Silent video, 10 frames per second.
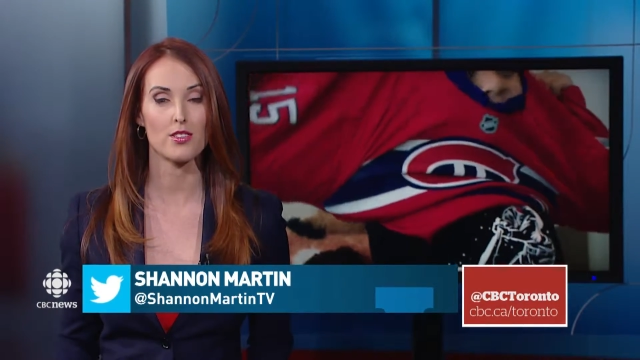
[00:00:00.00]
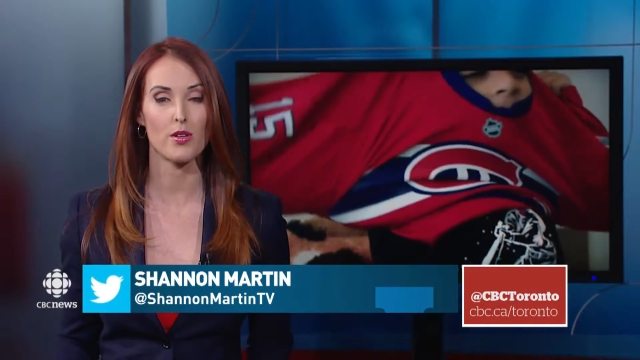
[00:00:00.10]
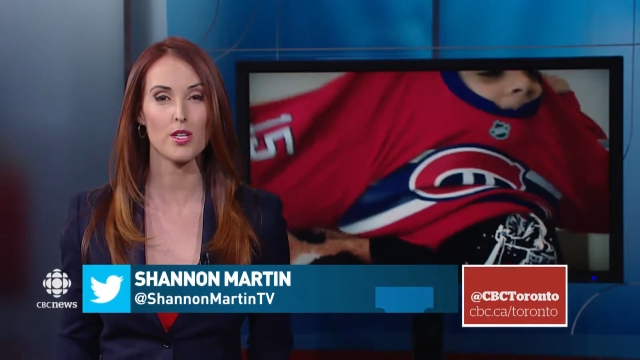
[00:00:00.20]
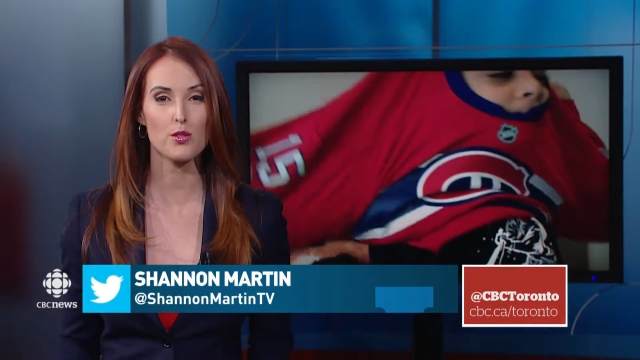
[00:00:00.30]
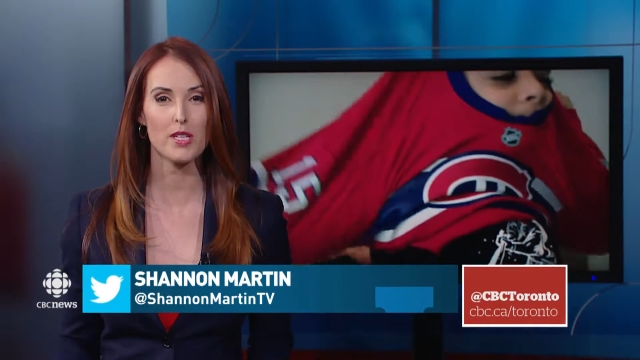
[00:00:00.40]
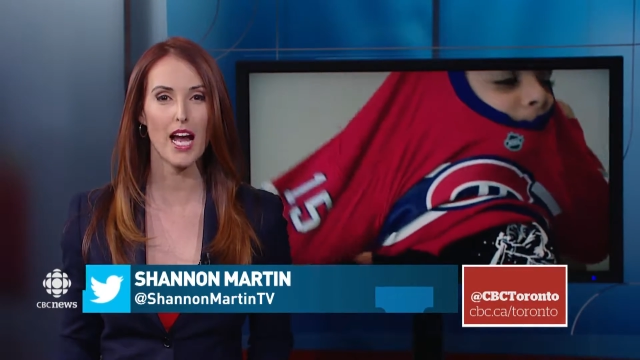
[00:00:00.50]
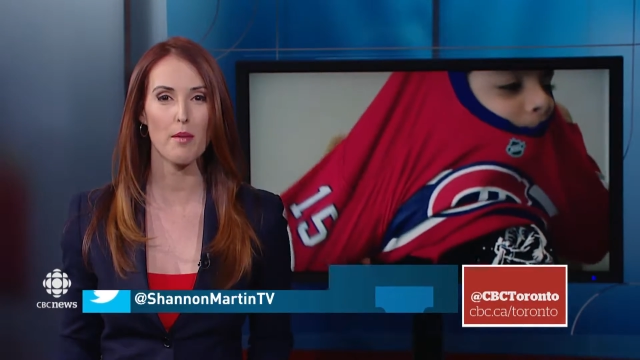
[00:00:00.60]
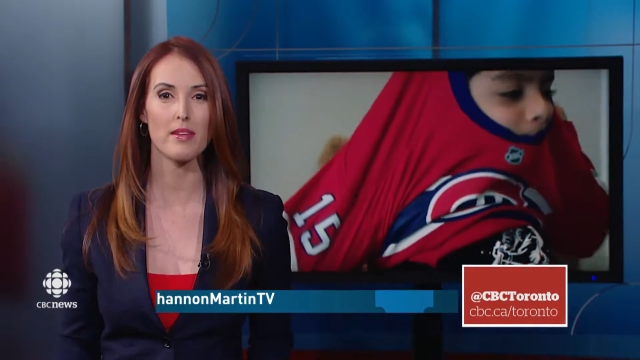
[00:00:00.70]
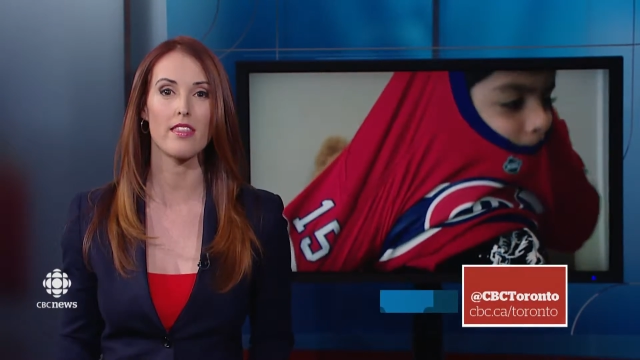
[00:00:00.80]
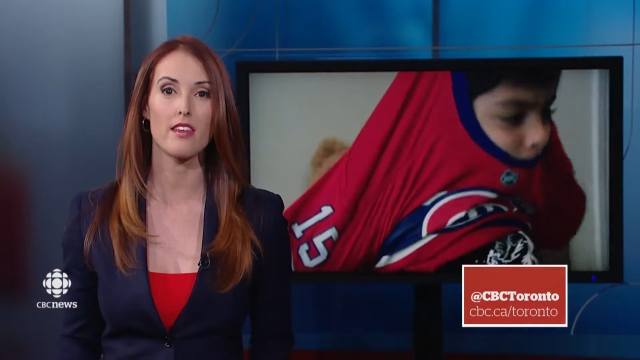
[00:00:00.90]
So here's what
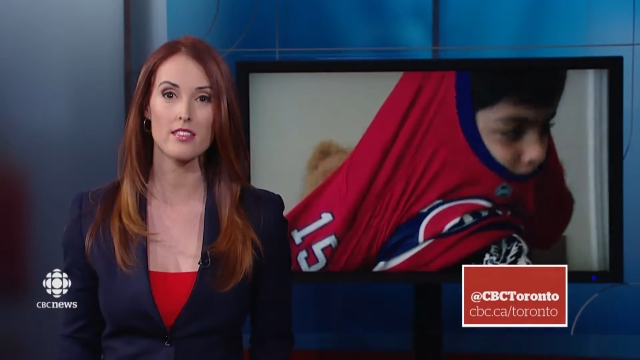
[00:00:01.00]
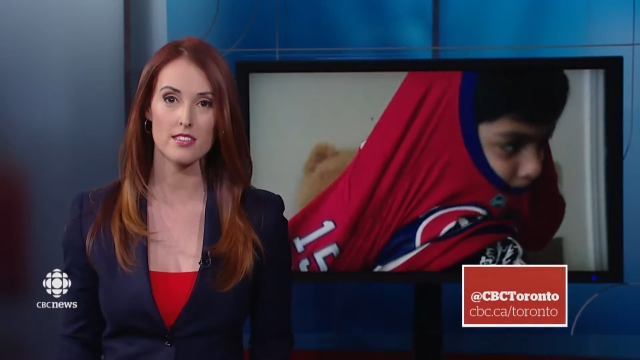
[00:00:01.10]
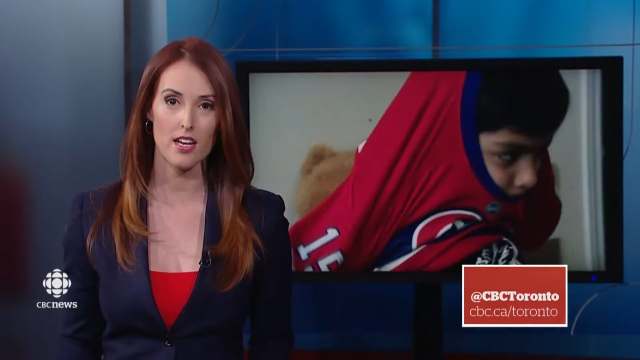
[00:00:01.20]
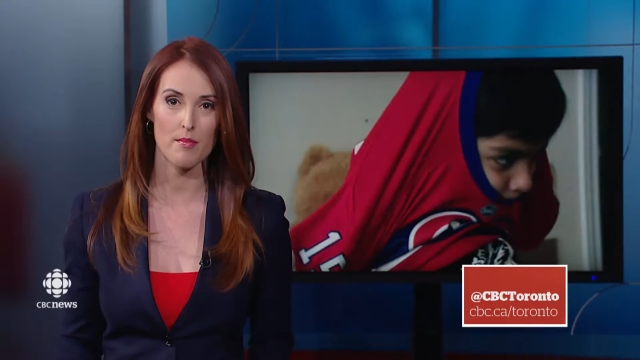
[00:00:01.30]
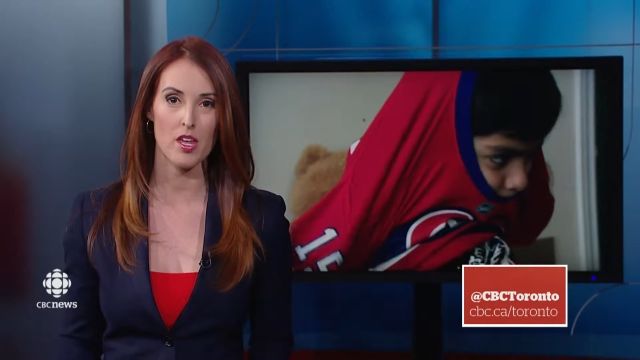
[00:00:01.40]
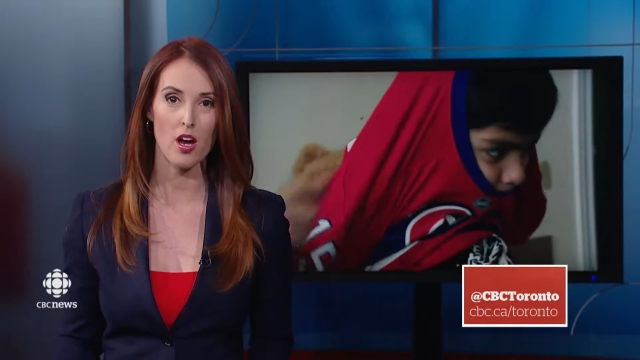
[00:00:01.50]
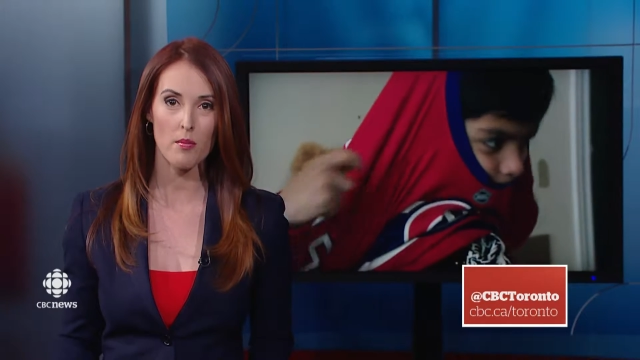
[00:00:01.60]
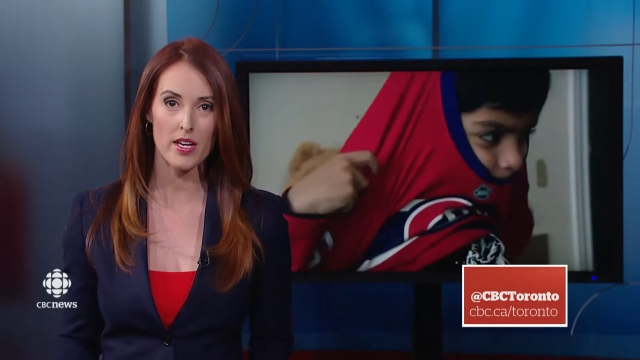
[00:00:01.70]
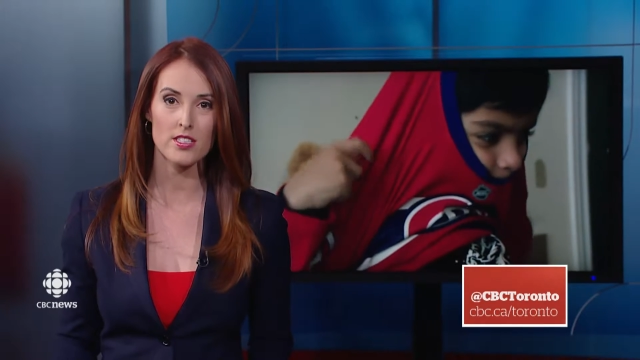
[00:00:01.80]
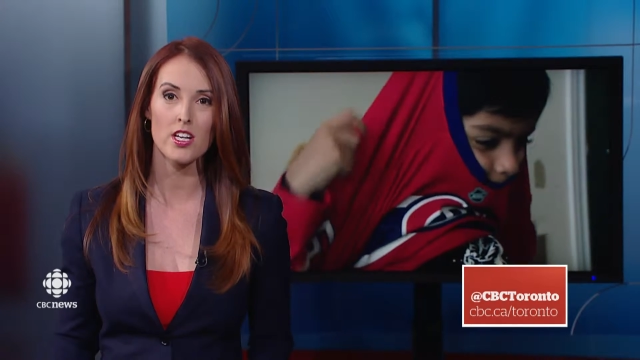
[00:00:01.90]
happened this time. The
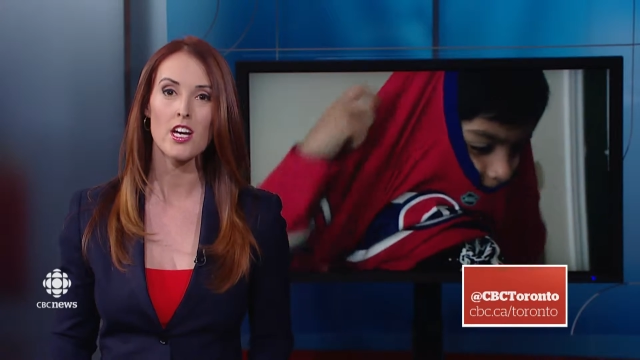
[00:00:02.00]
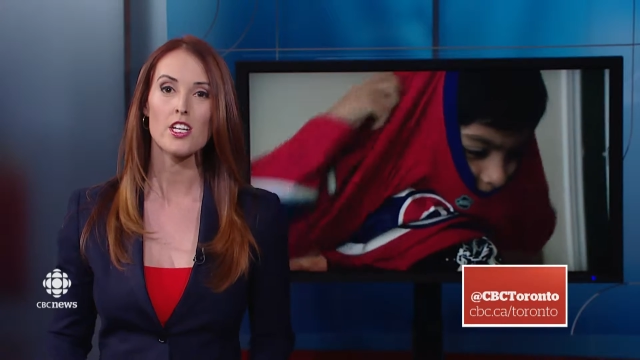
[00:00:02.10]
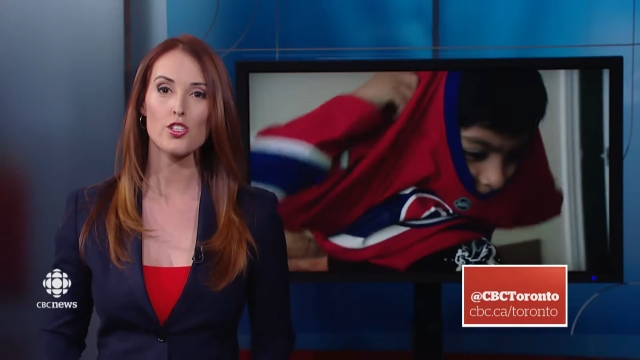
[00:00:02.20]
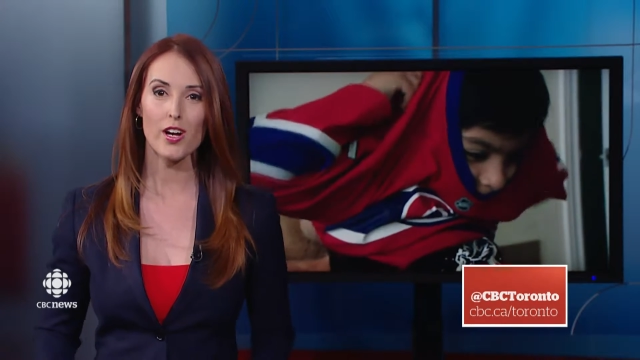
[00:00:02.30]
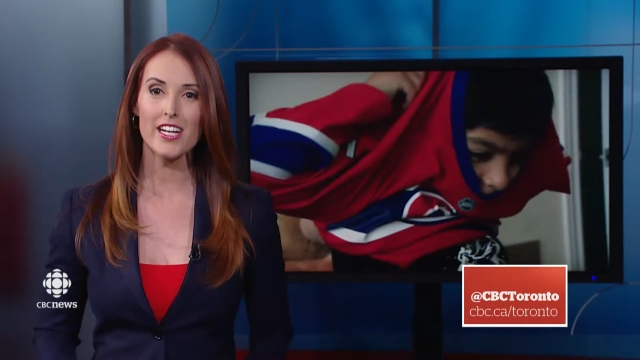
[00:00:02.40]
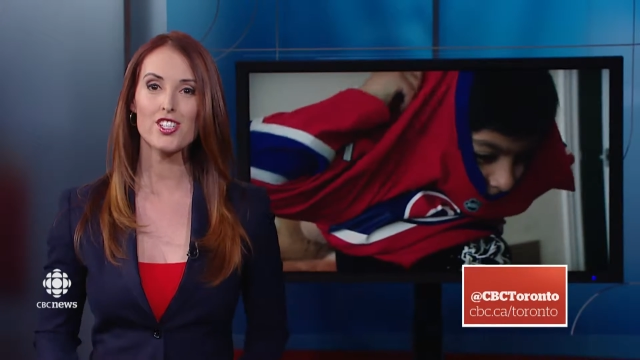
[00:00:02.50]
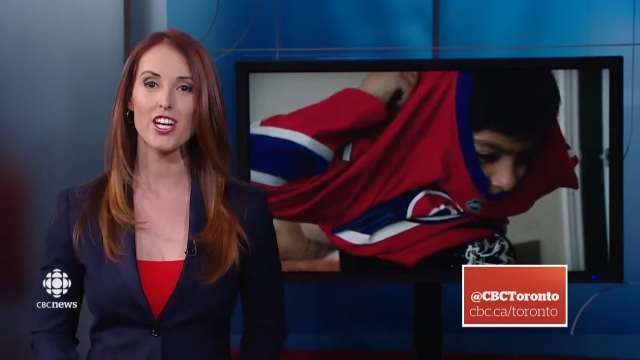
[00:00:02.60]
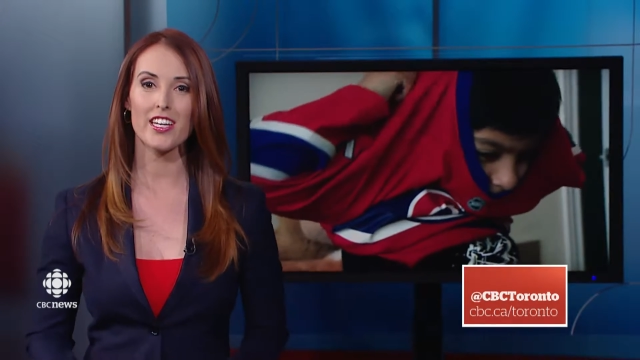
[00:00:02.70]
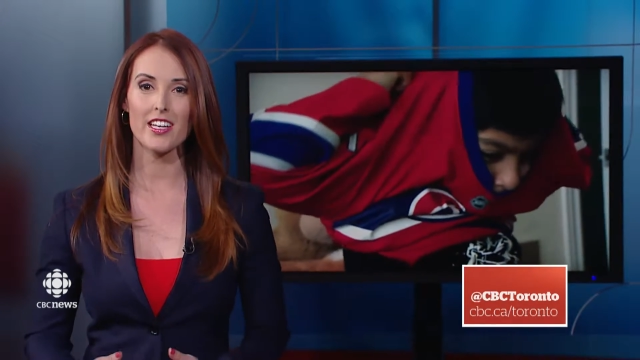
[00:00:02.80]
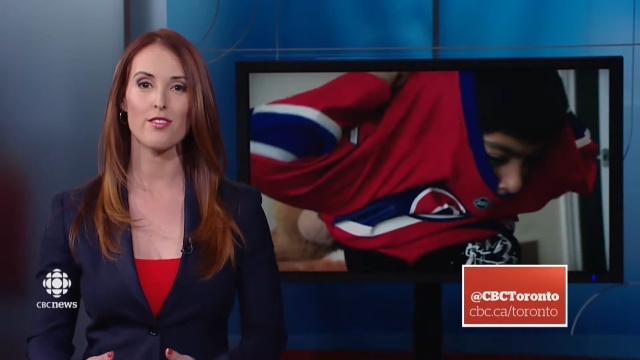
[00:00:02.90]
Ahmeds tried
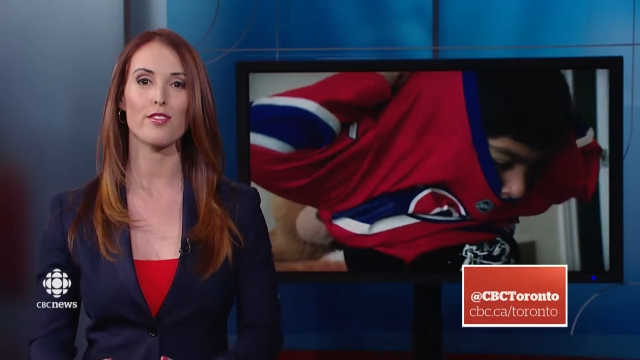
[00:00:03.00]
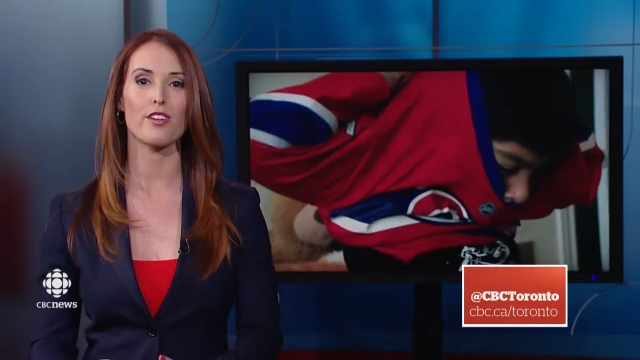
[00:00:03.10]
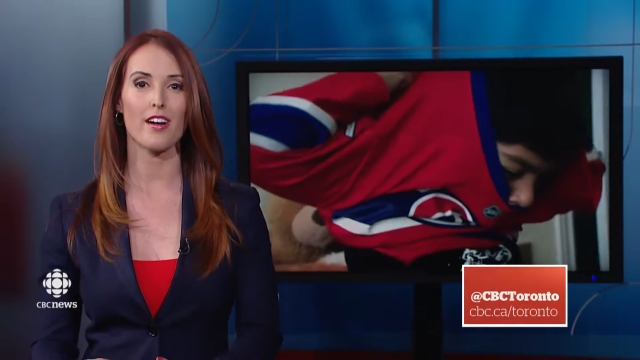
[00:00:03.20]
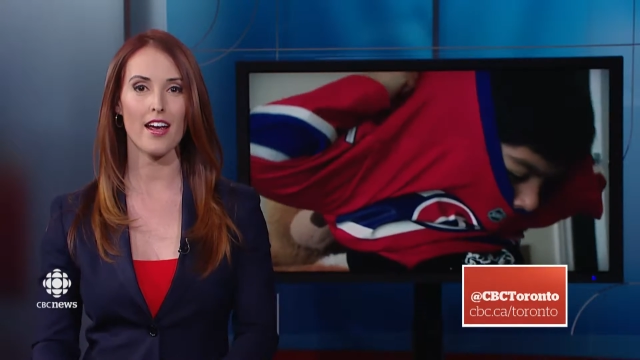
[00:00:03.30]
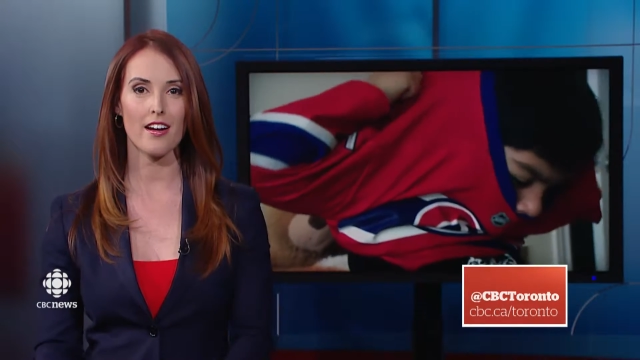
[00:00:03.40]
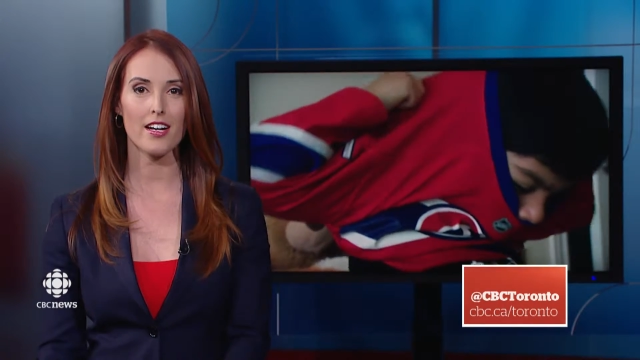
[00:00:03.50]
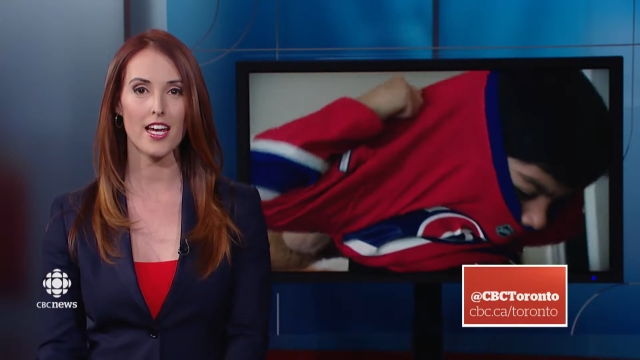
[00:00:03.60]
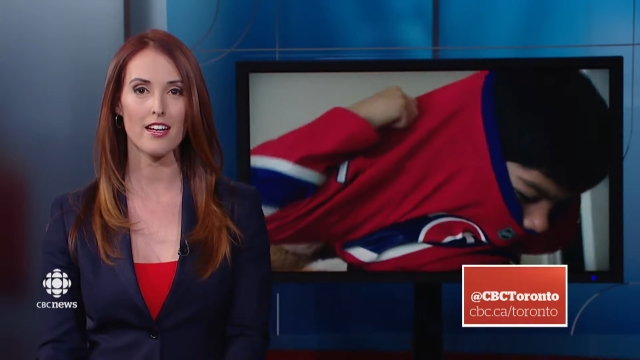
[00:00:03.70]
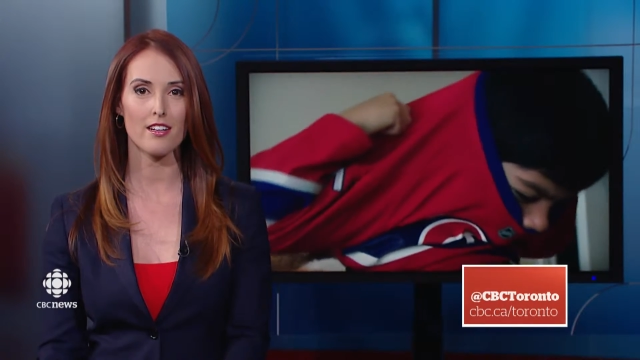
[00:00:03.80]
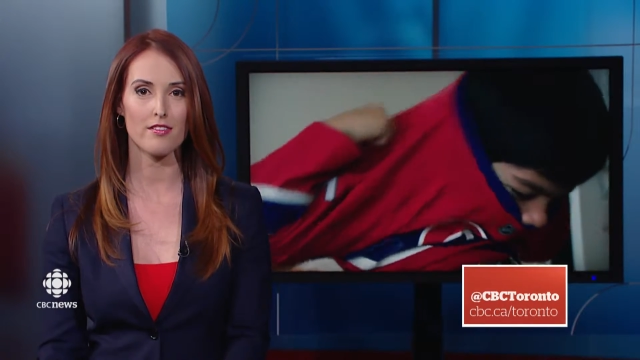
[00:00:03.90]
checking in for their Air
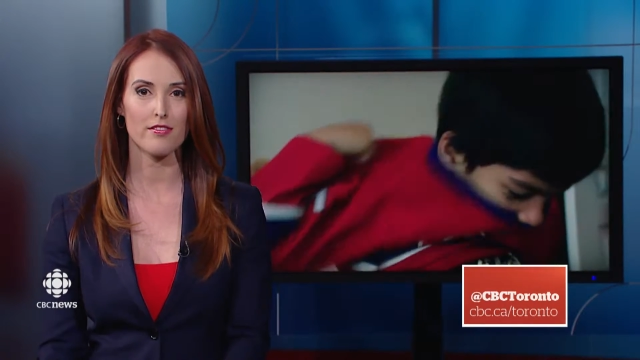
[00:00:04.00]
Canada